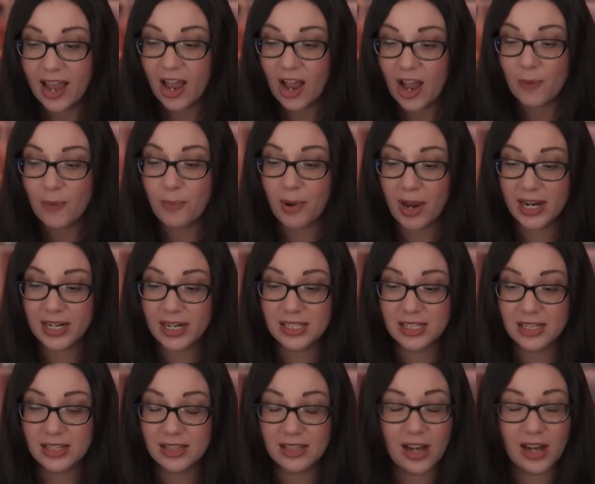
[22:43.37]
But
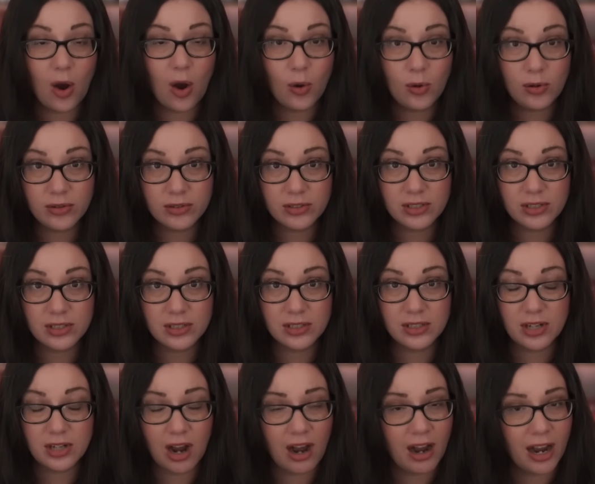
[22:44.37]
the whole
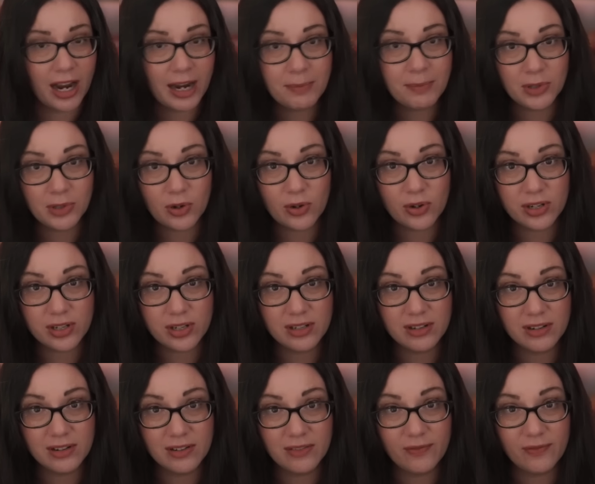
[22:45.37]
Time Lord
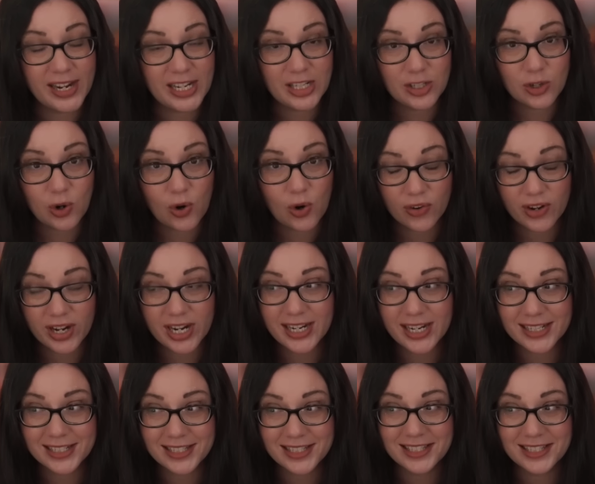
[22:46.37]

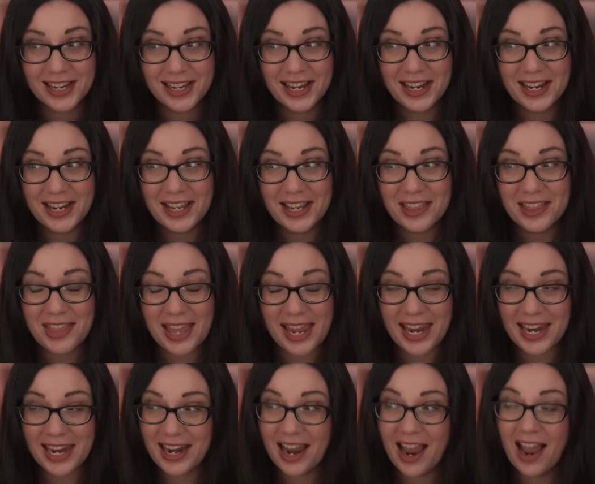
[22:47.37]
victorious
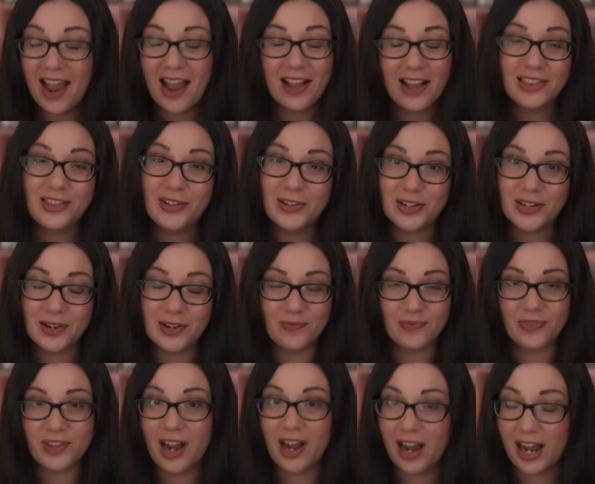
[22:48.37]
thing, look,
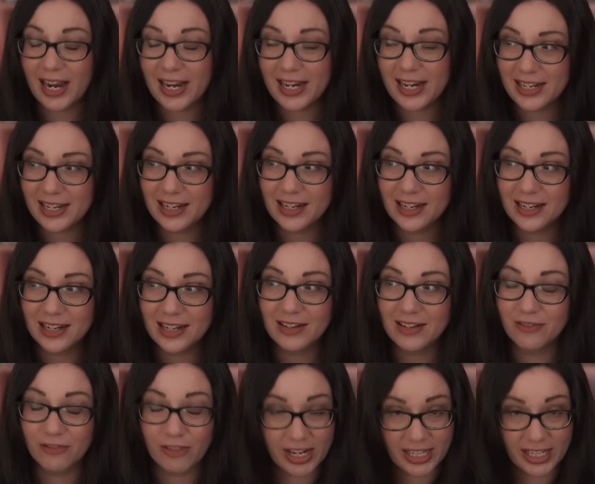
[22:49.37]
I
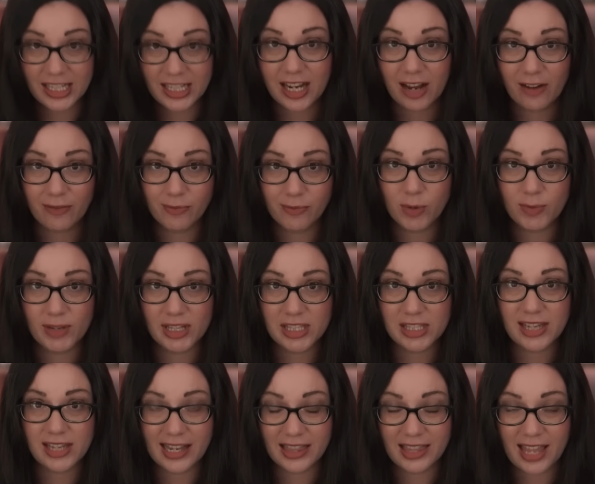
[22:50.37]
really love moments
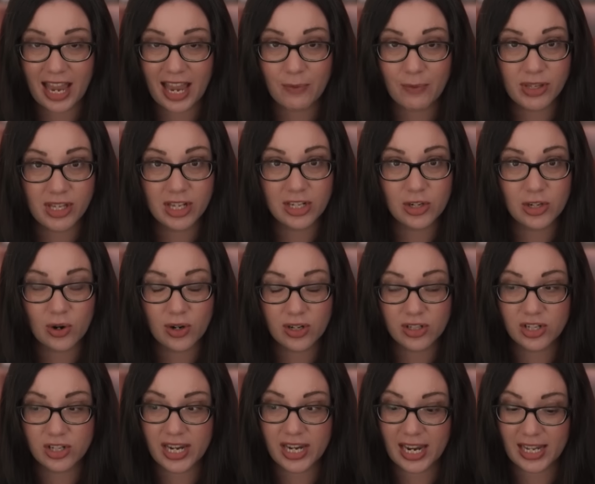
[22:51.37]
like that when the
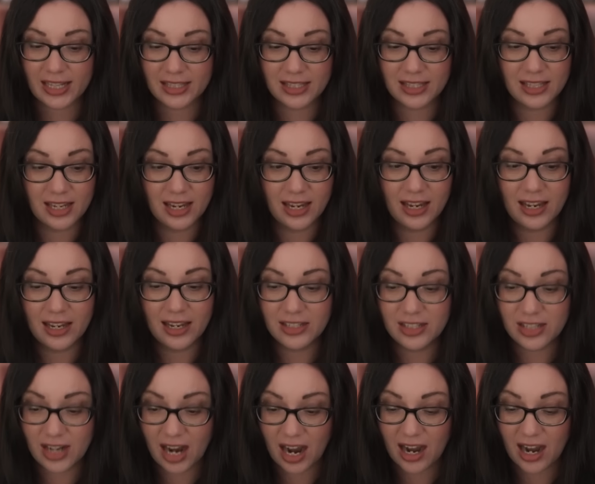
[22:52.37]
Doctor gets
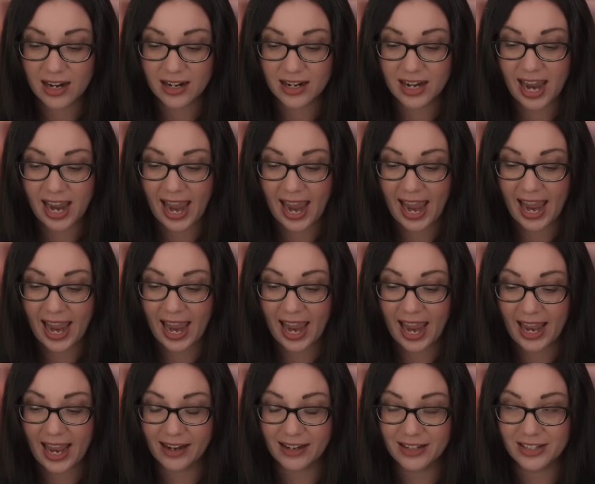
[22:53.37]
dark
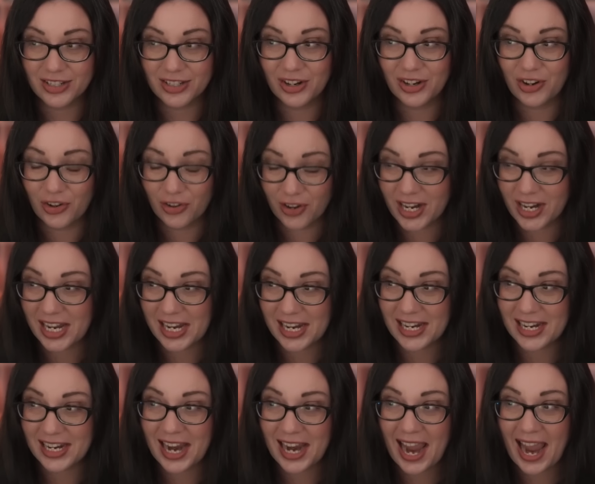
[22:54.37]
and
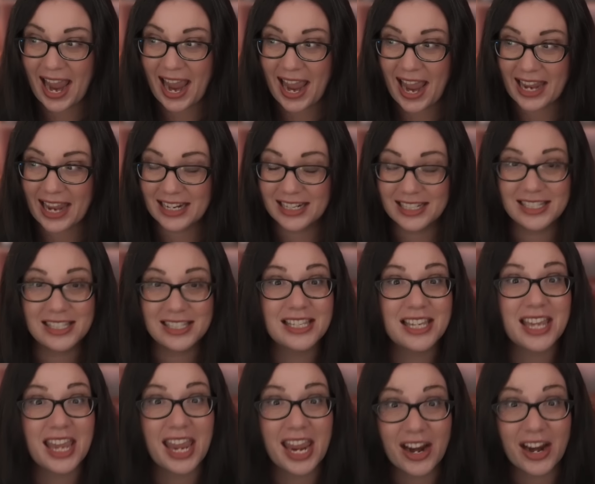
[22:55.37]
gritty and
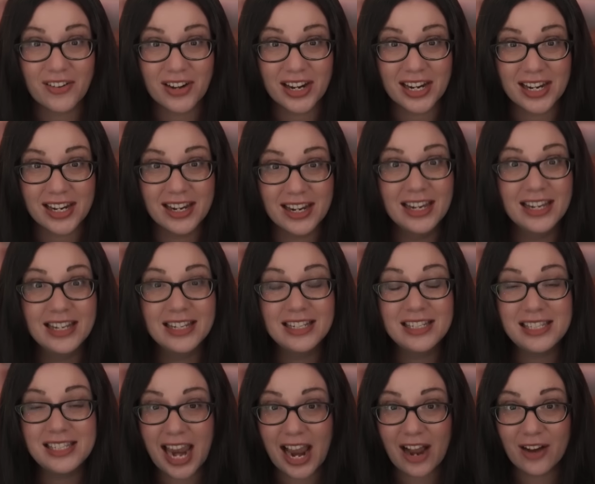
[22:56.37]
scary,
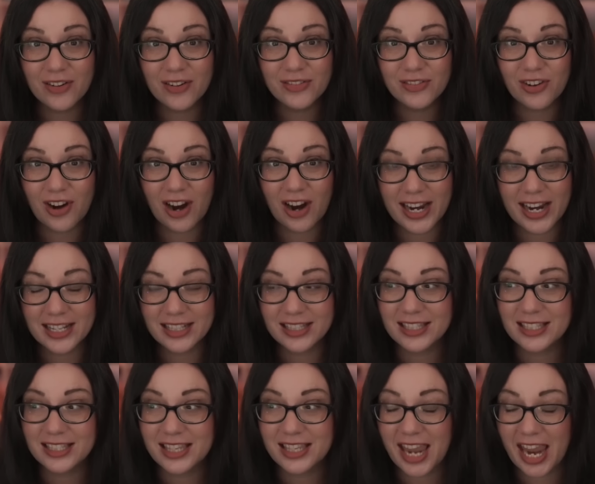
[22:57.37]
downright
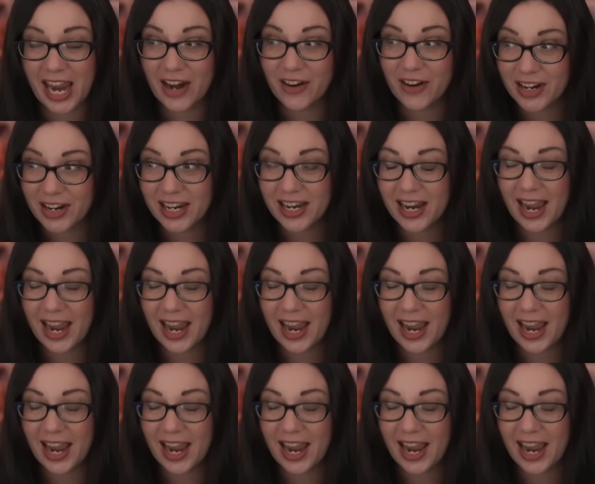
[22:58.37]
scary.